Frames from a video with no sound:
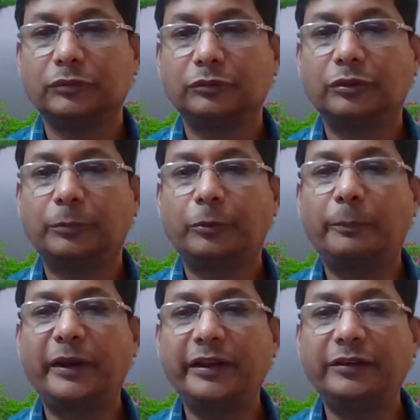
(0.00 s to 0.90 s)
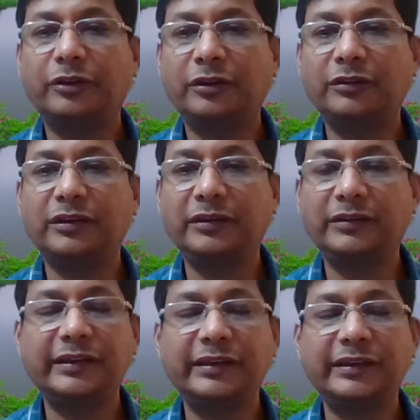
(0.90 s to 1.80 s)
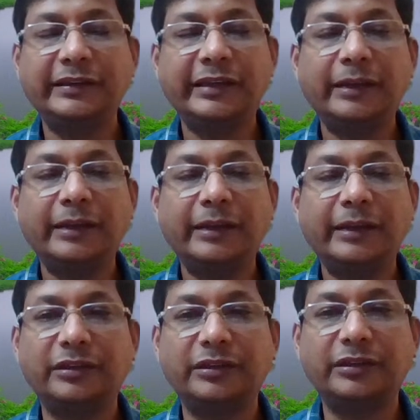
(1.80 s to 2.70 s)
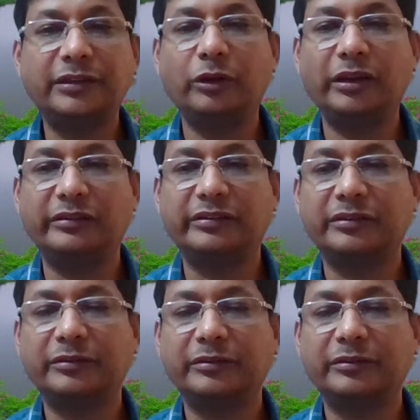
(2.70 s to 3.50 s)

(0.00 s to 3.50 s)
So for predictions in signal processing, there are many models.